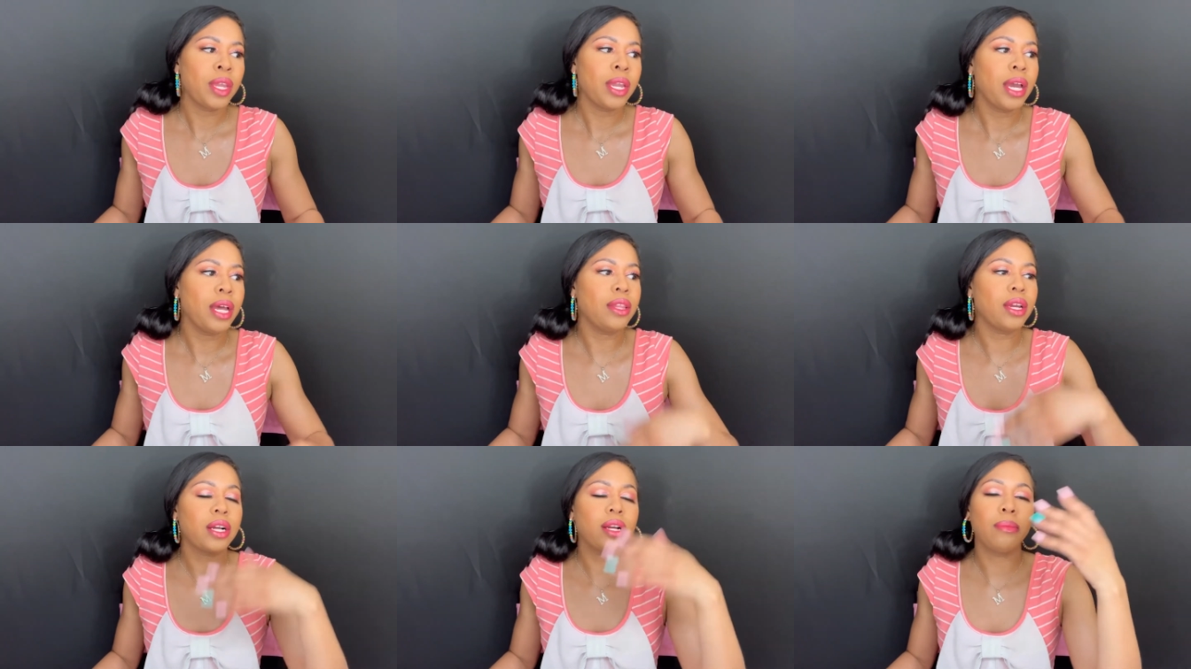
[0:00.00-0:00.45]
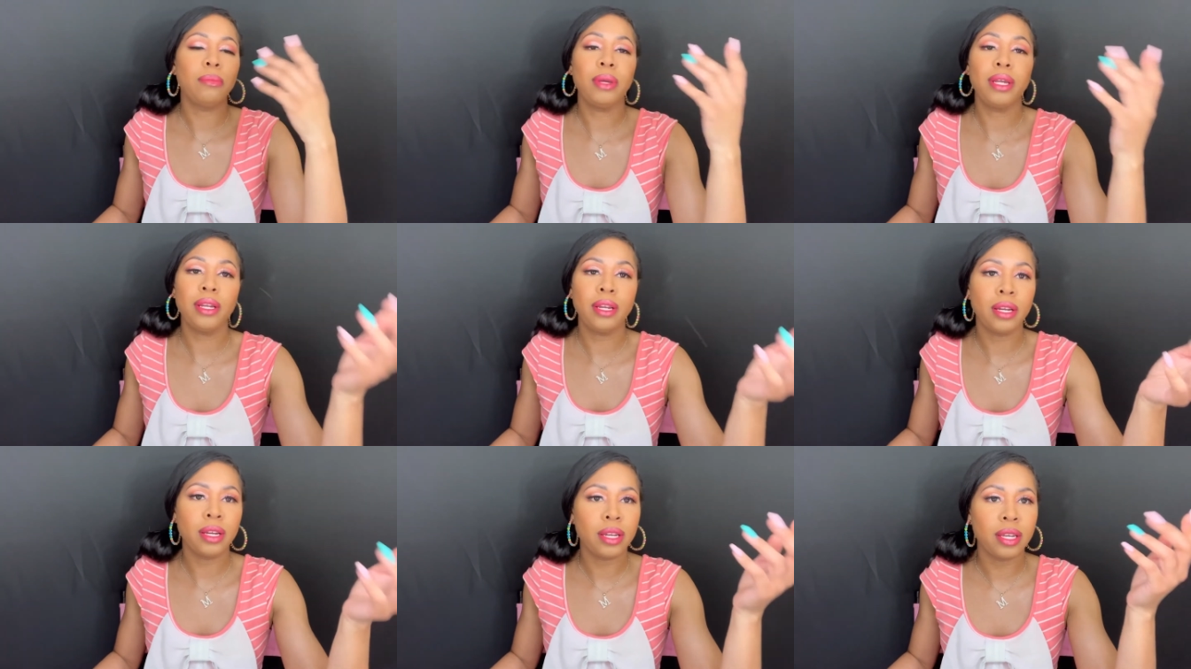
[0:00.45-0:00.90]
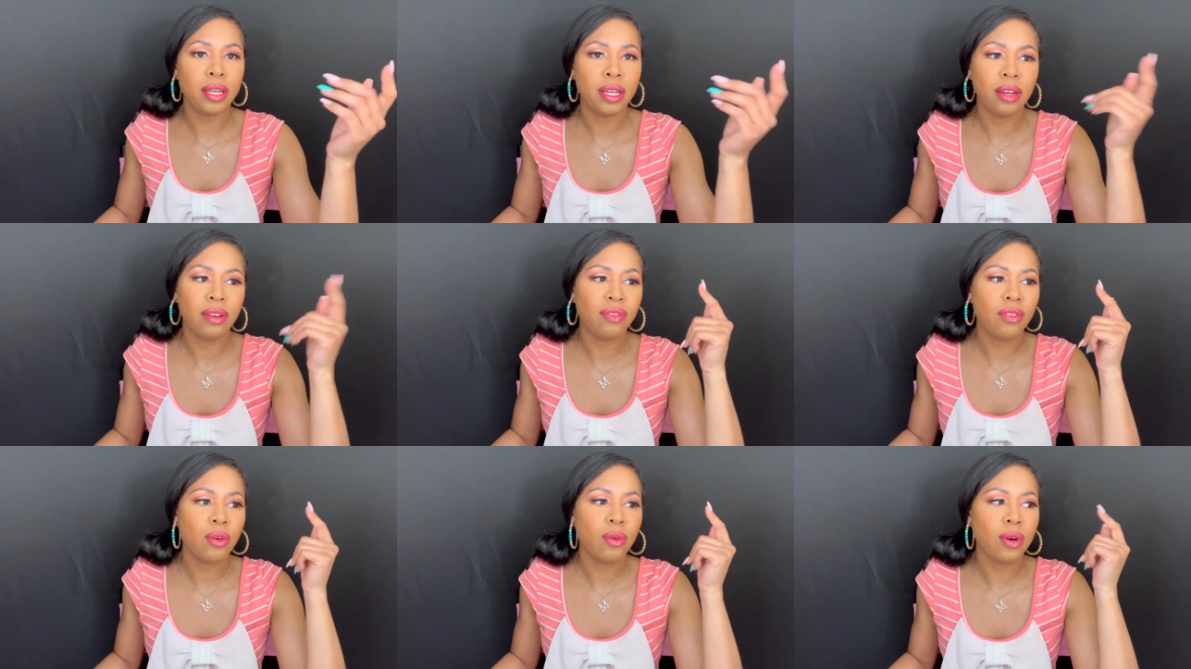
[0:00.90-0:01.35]
And they're competing,
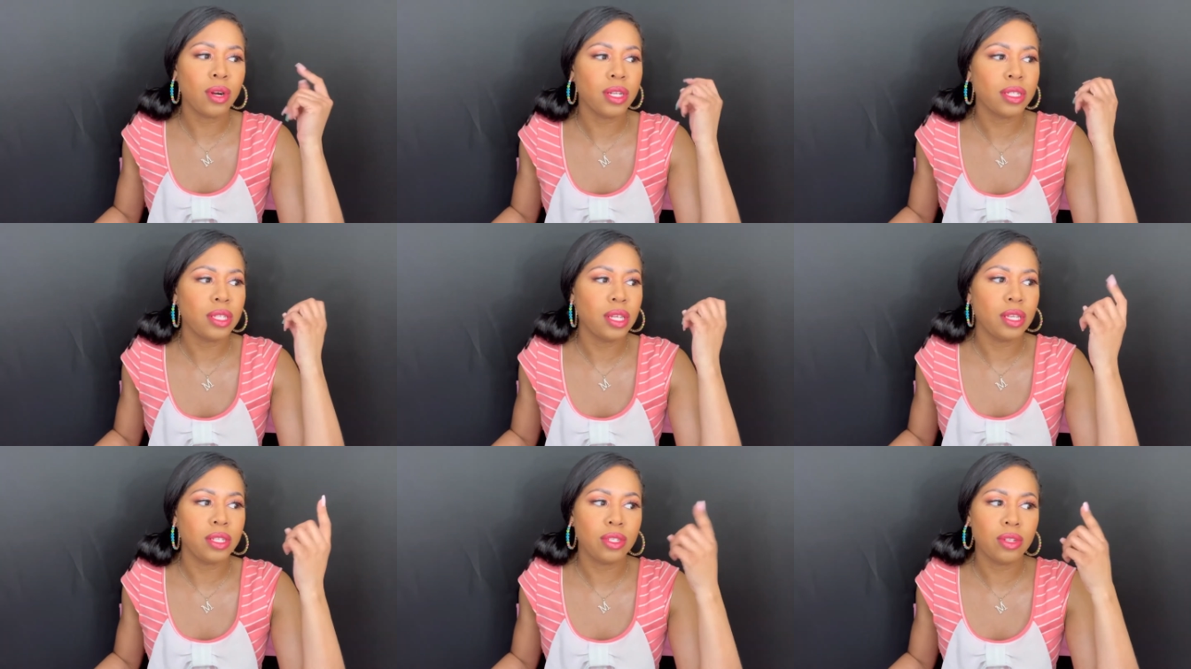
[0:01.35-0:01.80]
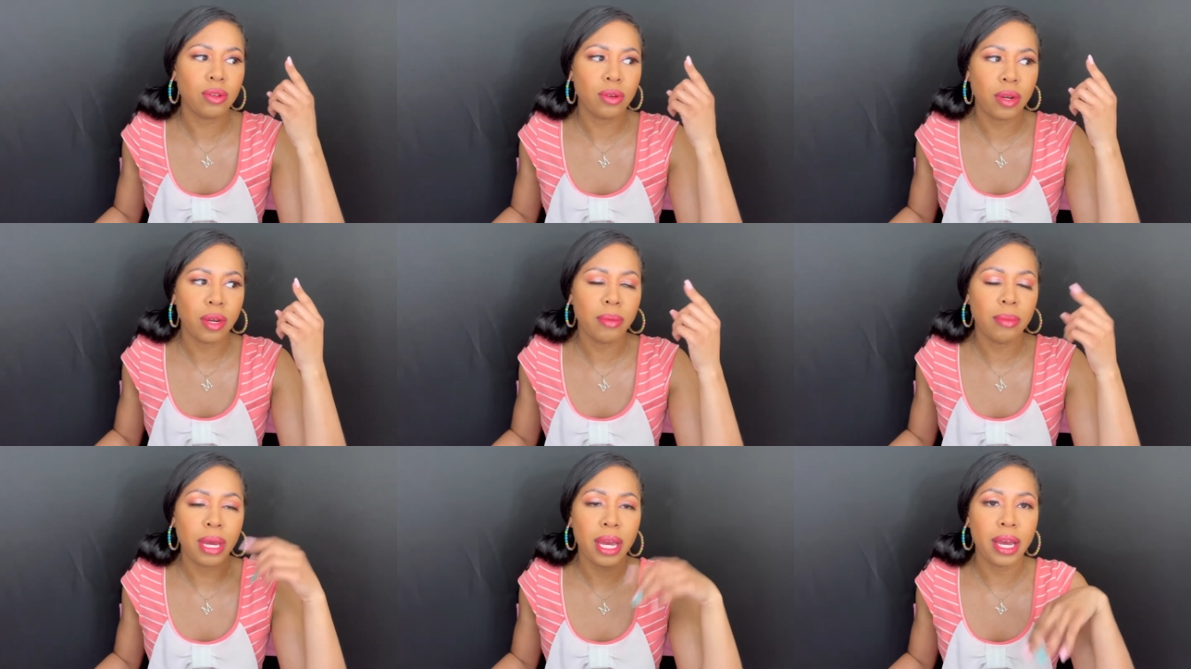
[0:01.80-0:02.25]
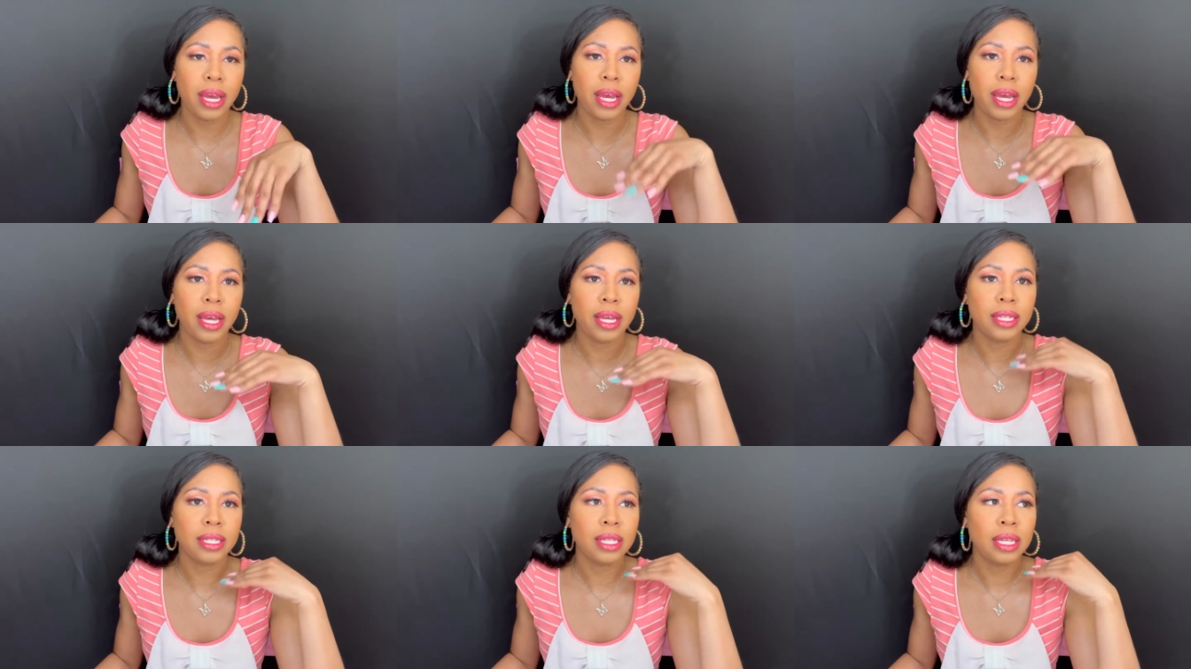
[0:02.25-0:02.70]
of course. Instagram
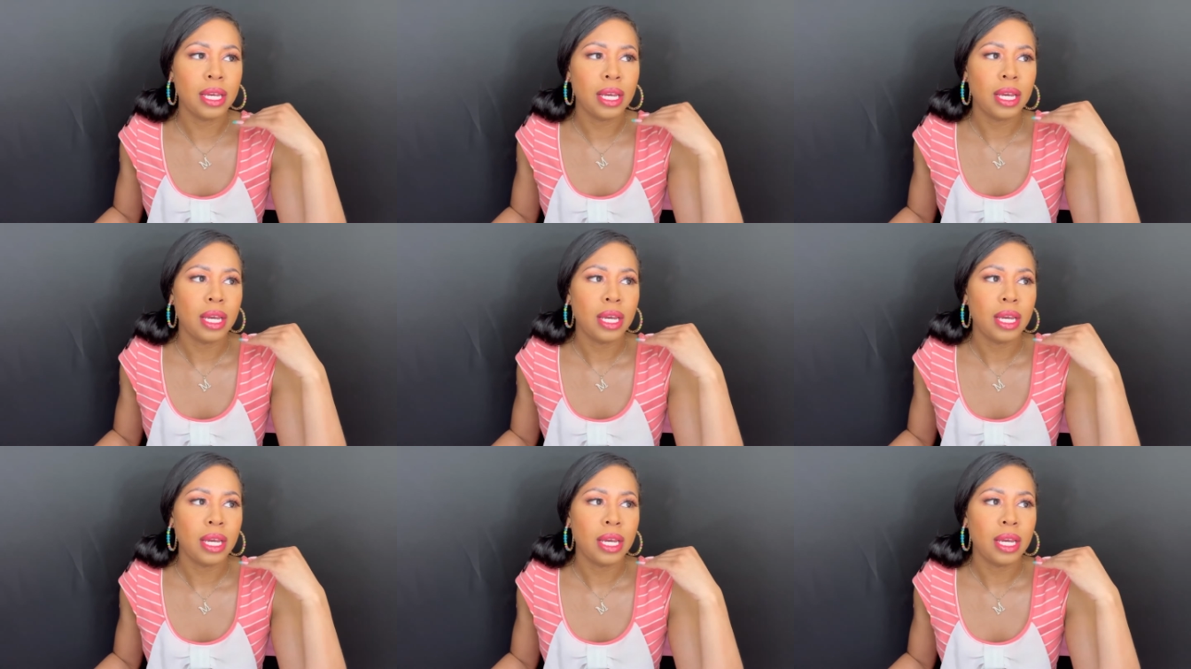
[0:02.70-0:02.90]
has,